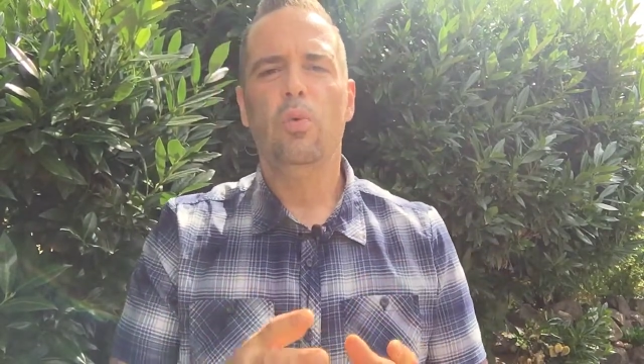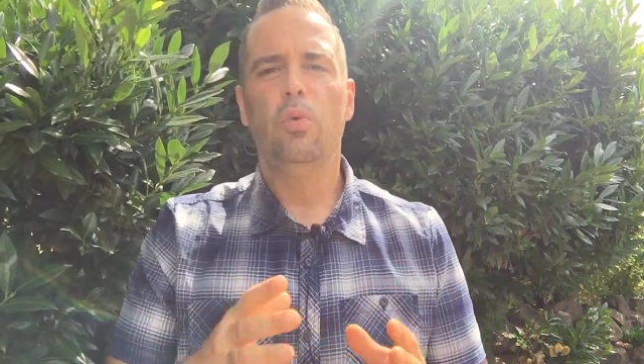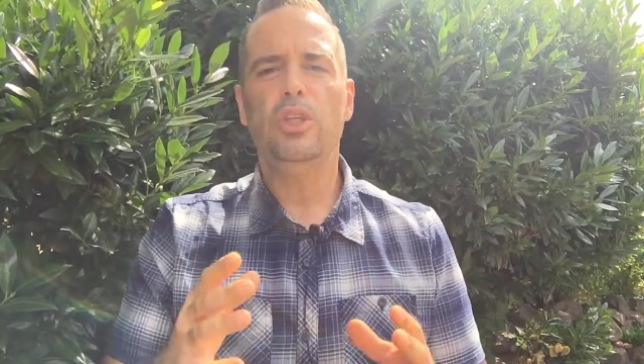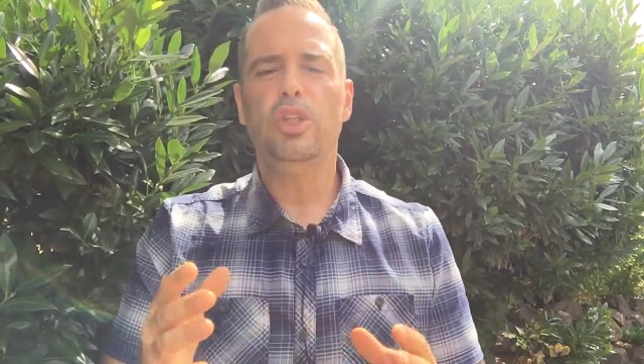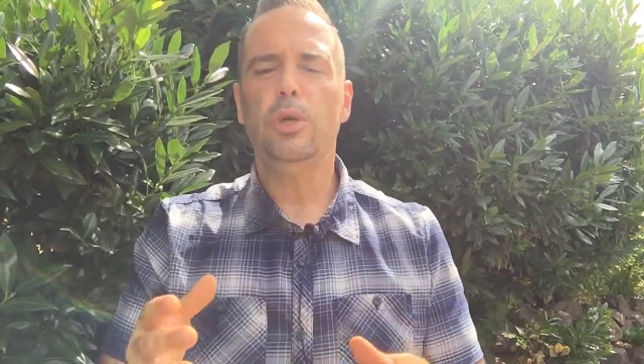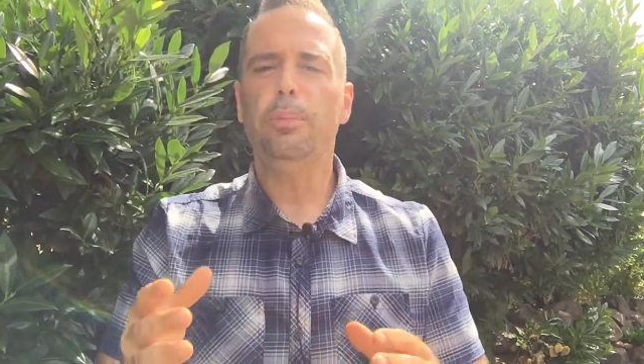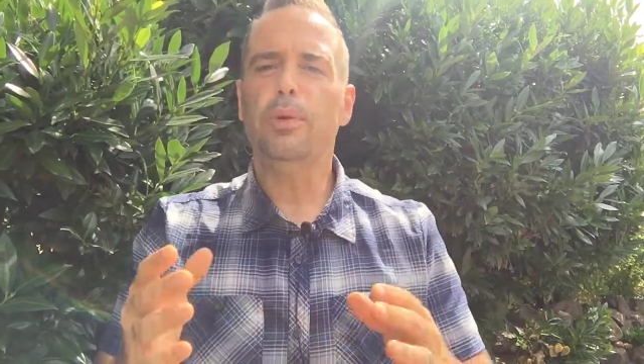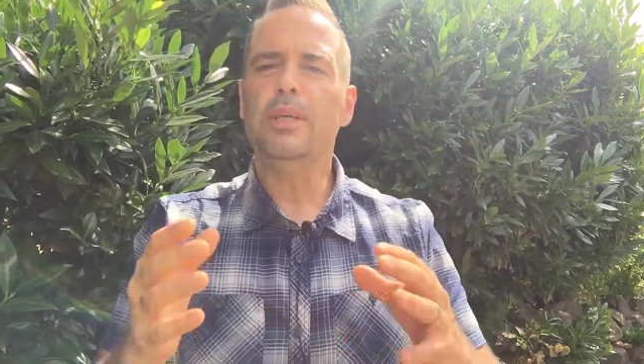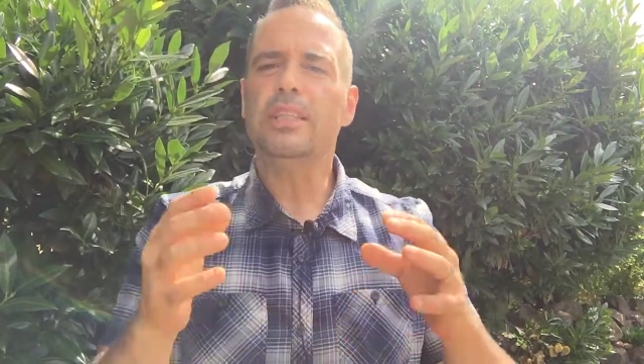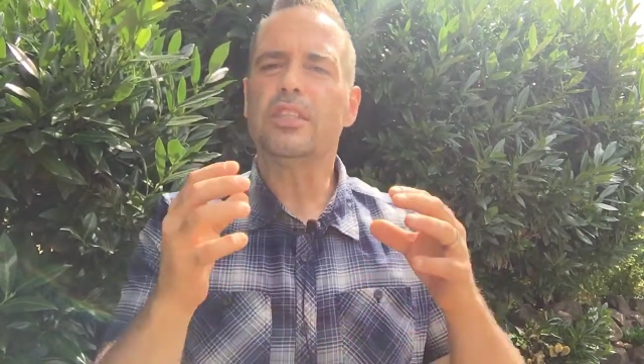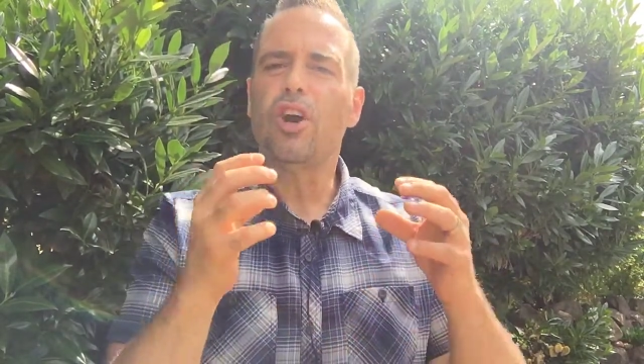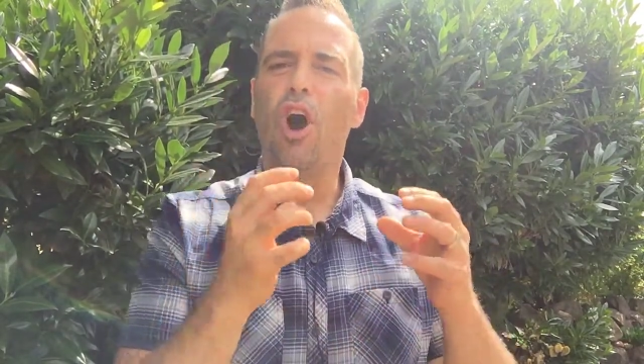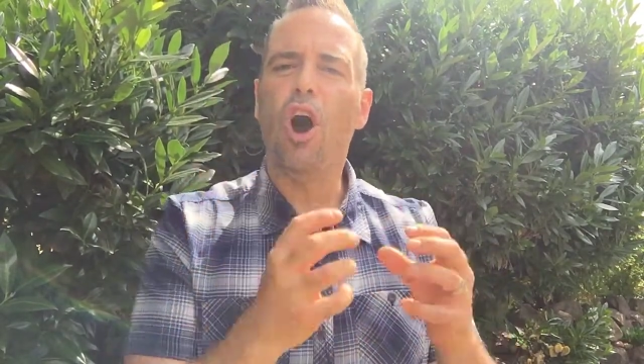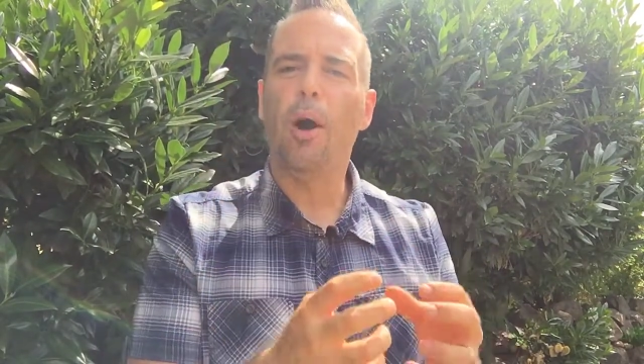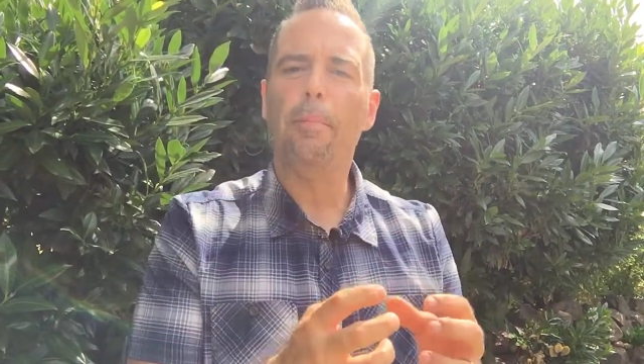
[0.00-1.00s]
Would you please
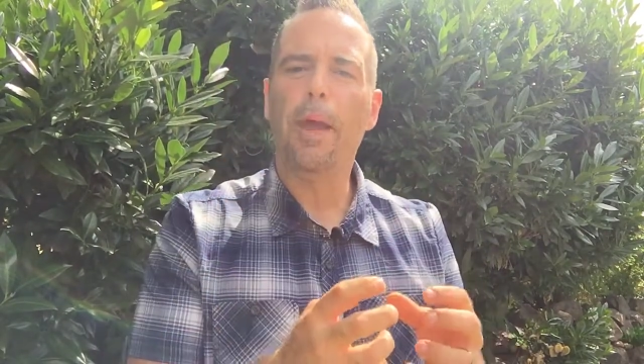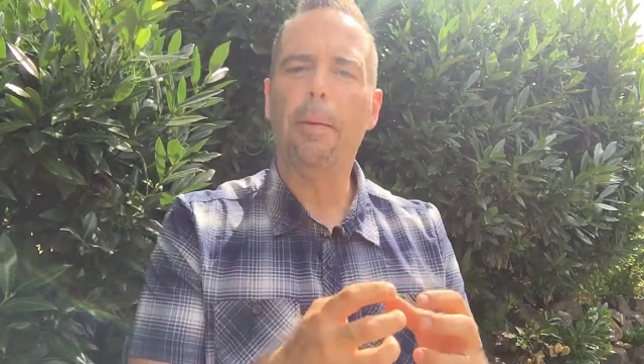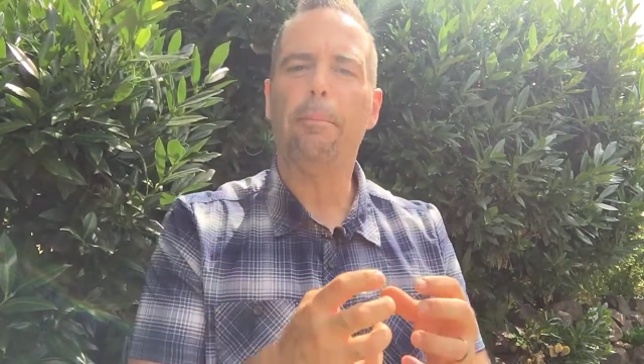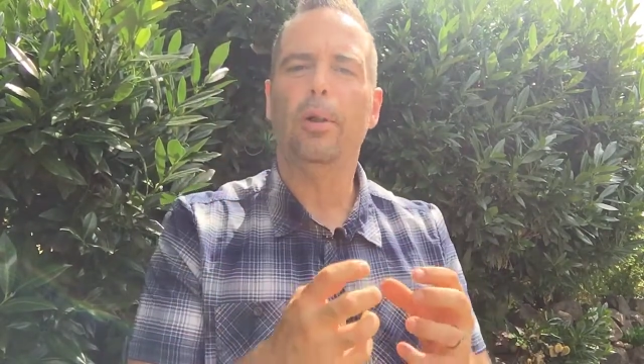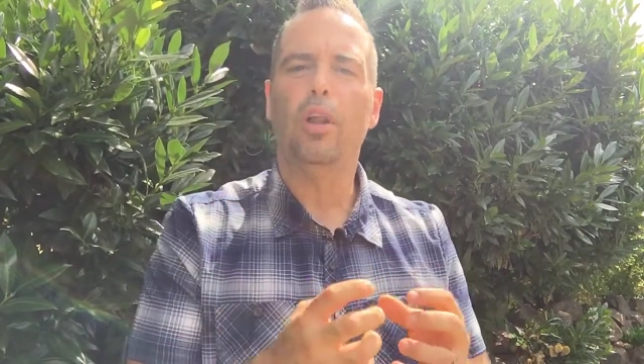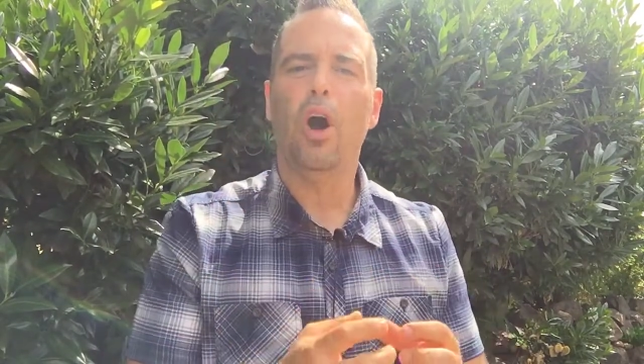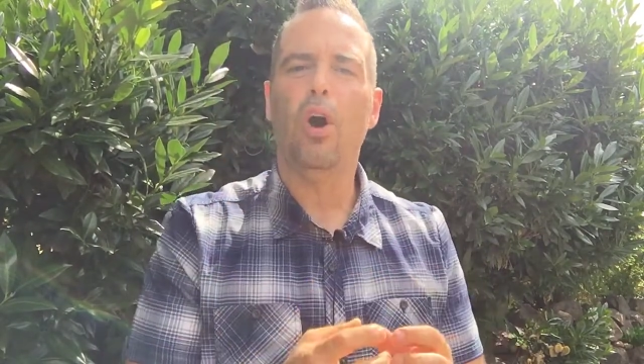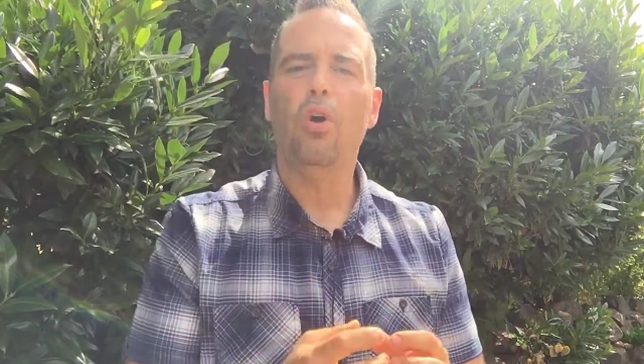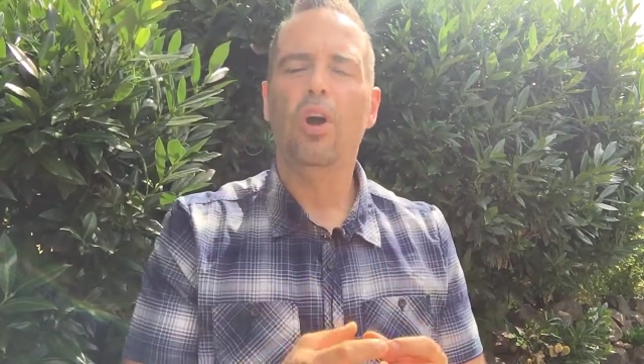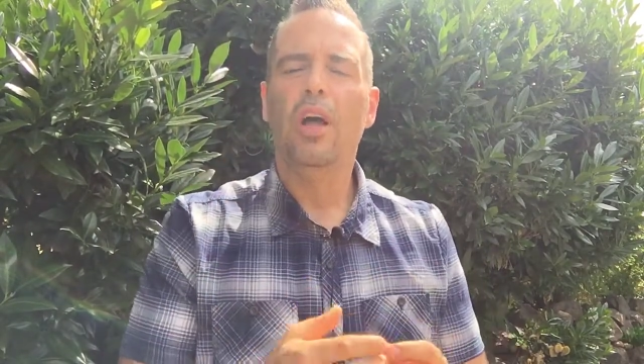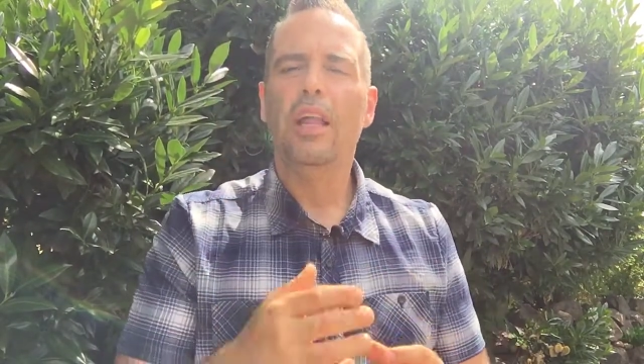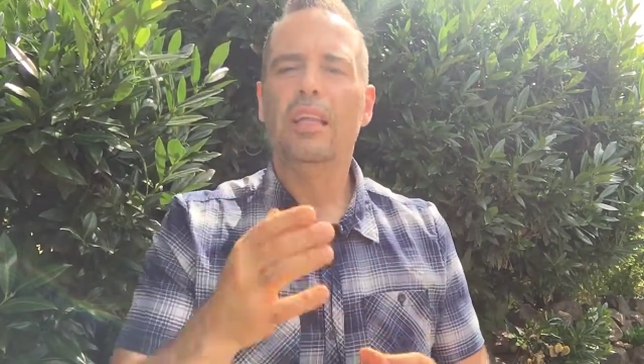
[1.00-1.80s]
comment below?